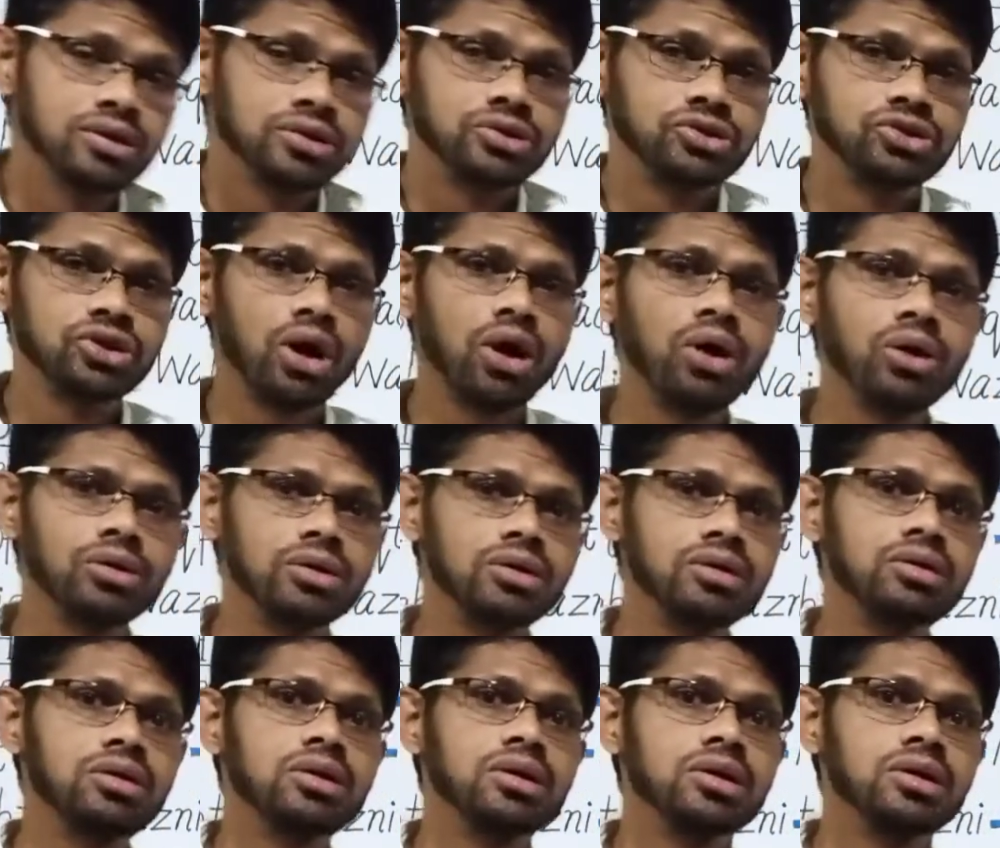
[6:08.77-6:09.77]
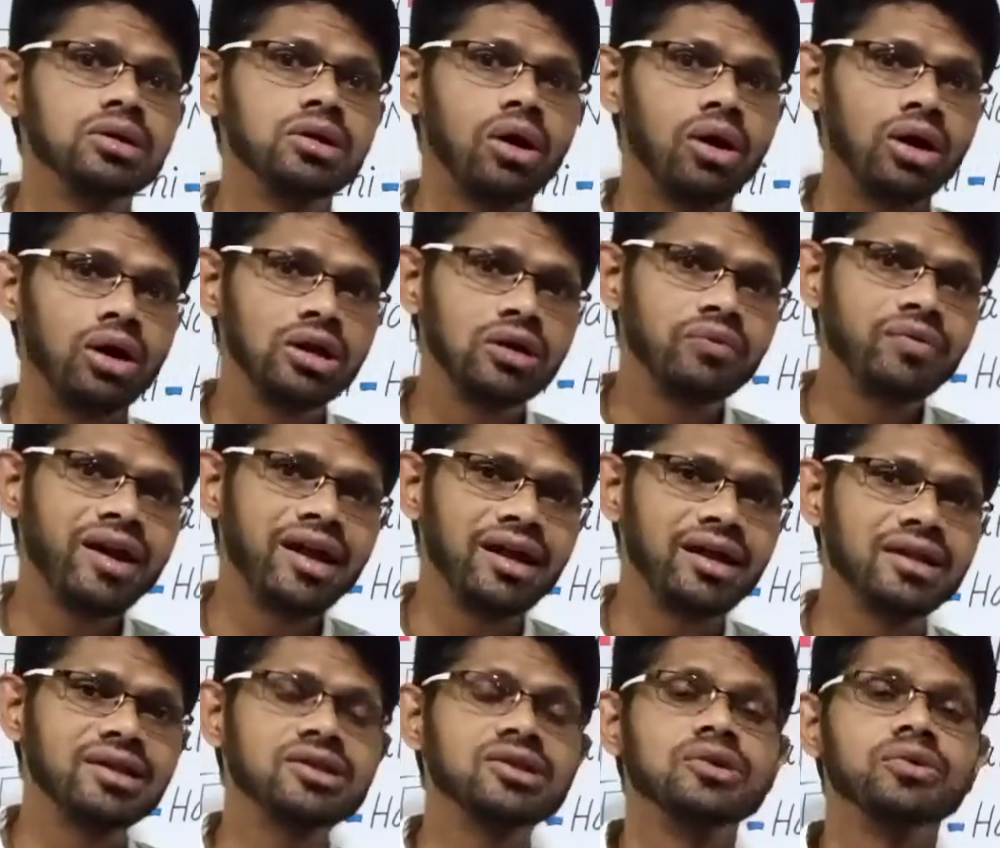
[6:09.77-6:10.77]
John
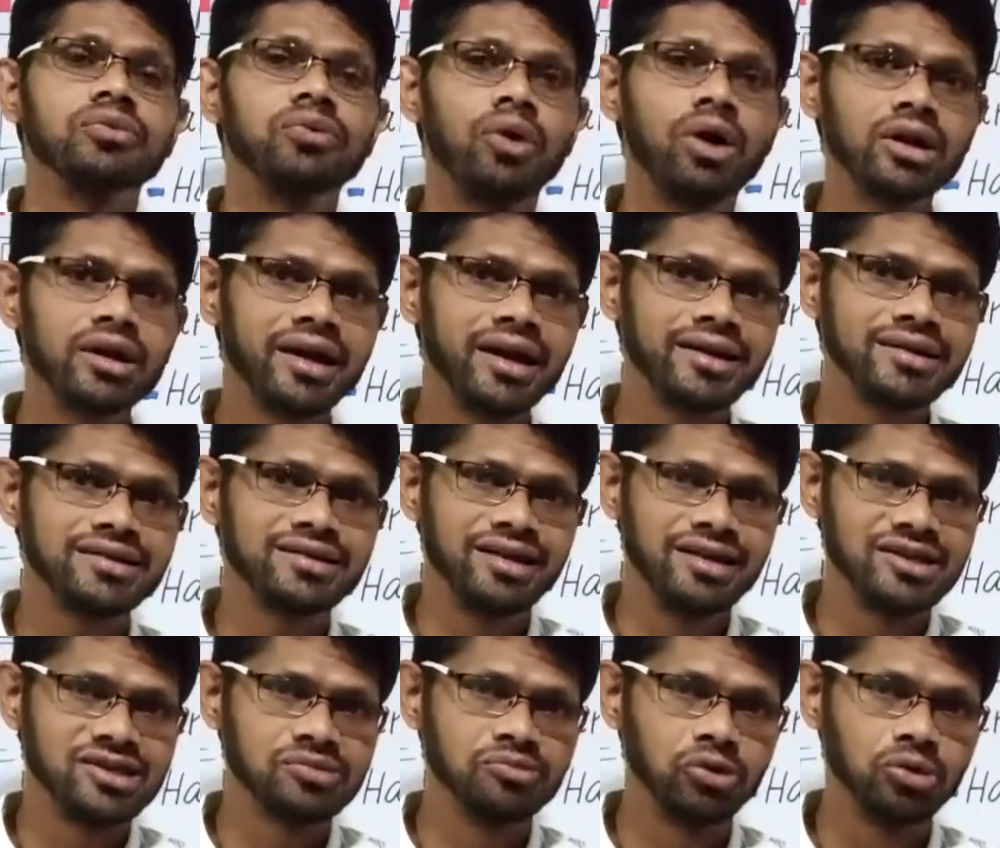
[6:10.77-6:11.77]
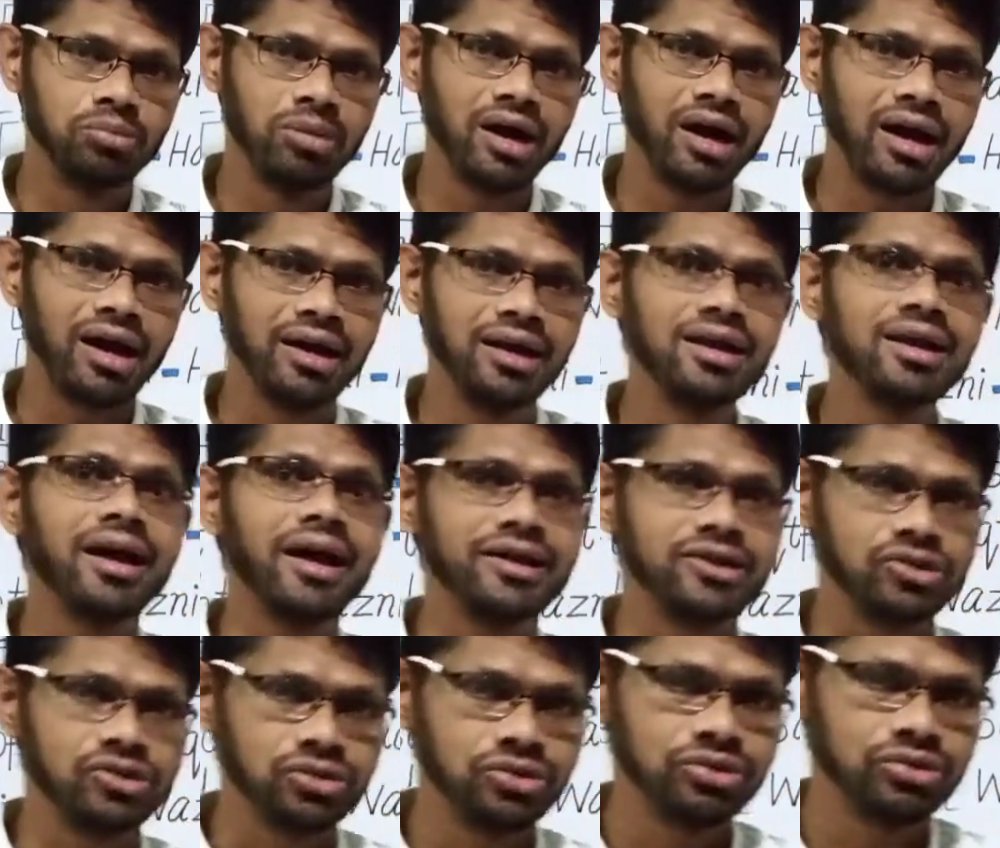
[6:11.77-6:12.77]
always forgets his mobile
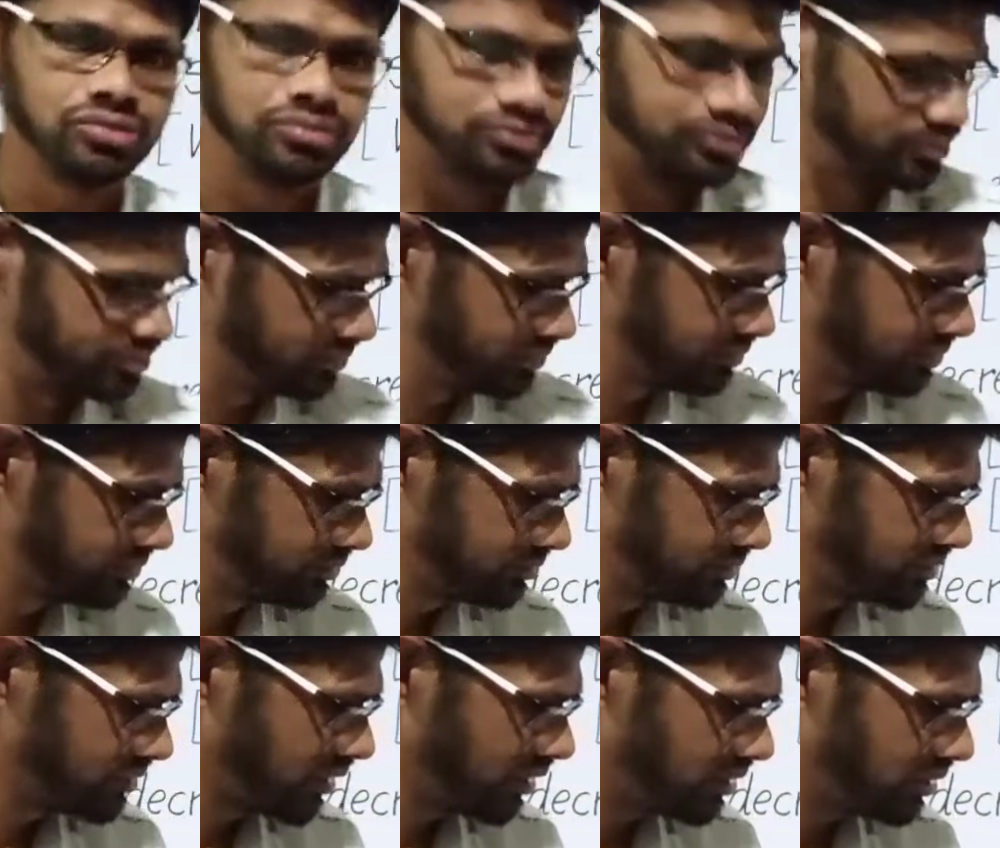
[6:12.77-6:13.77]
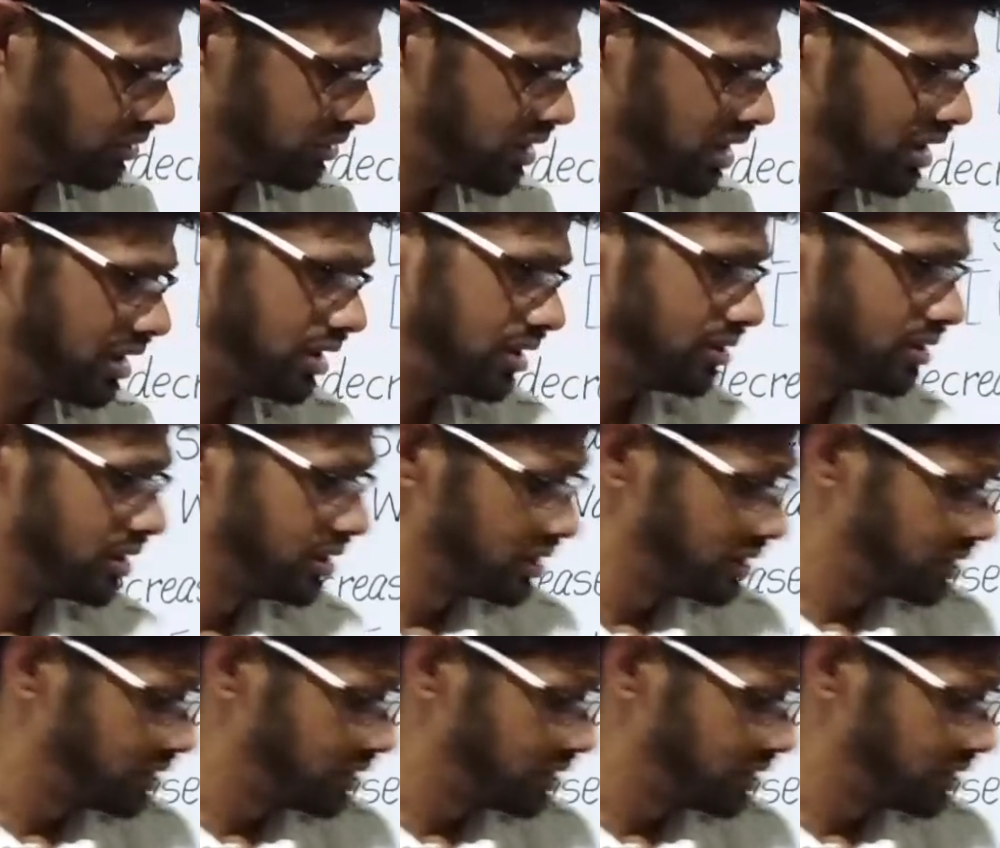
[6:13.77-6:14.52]
at home. Okay.